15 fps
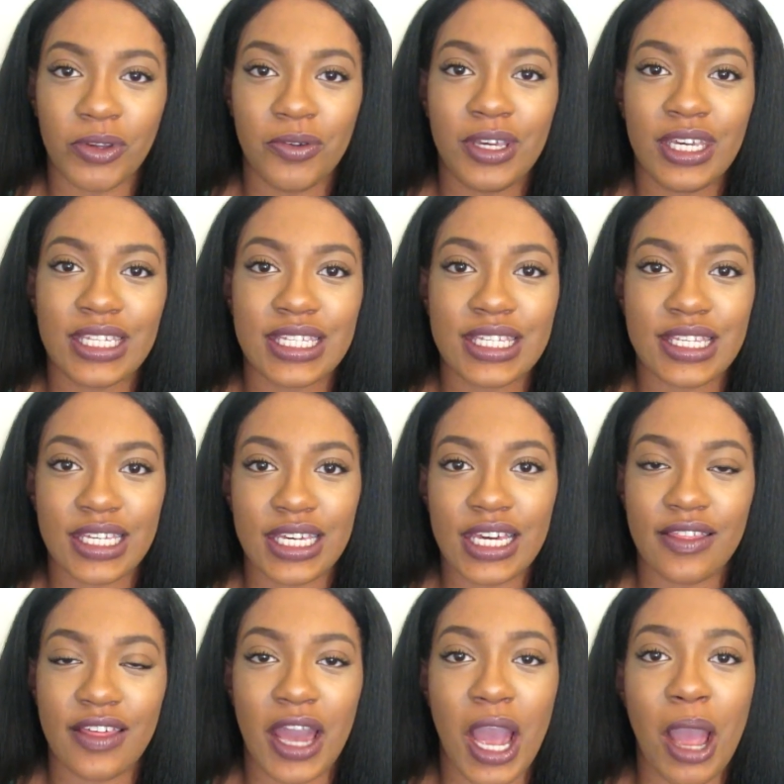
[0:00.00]
you can
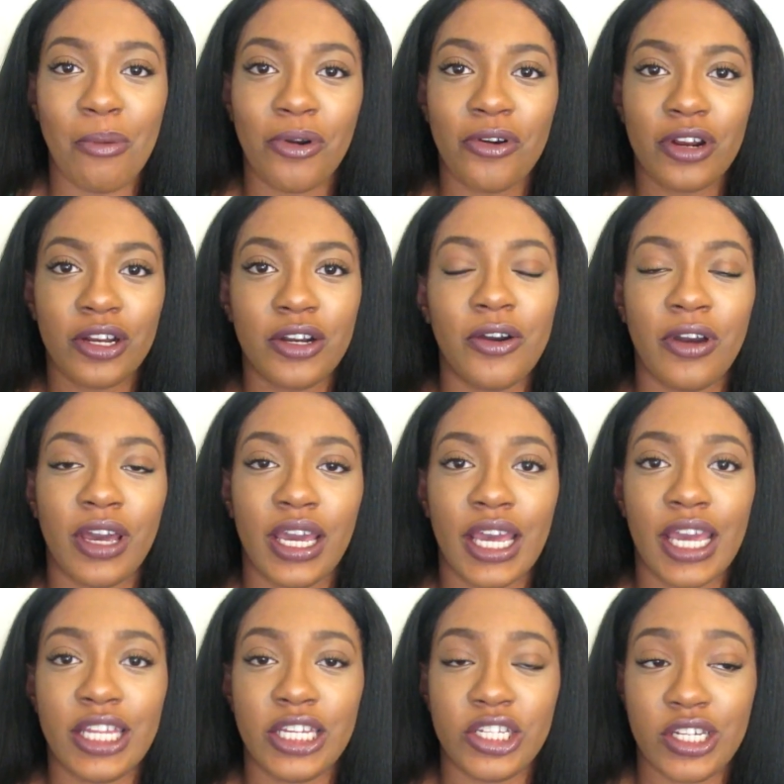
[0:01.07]
see that I'm going to go
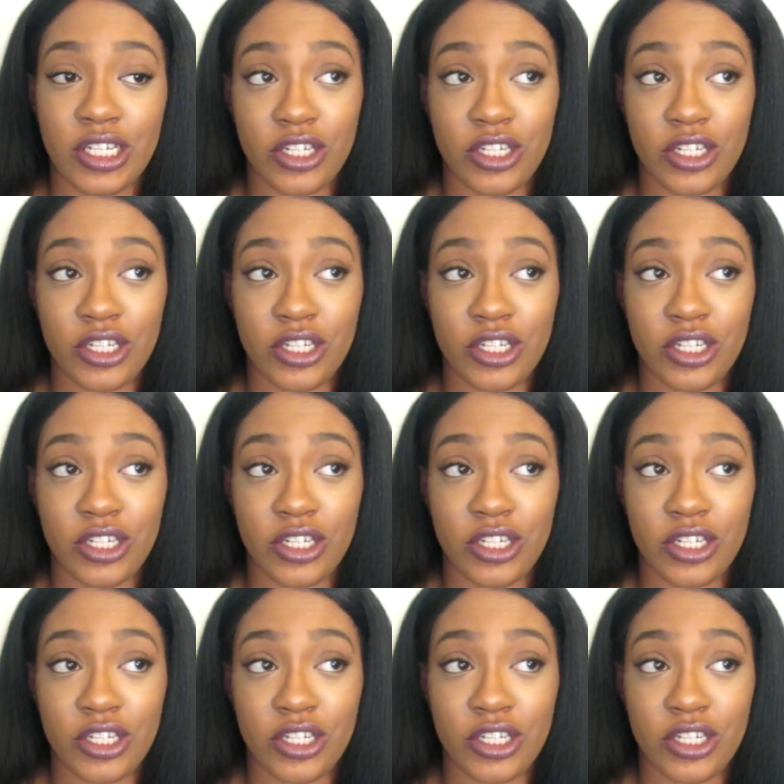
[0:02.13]
ahead and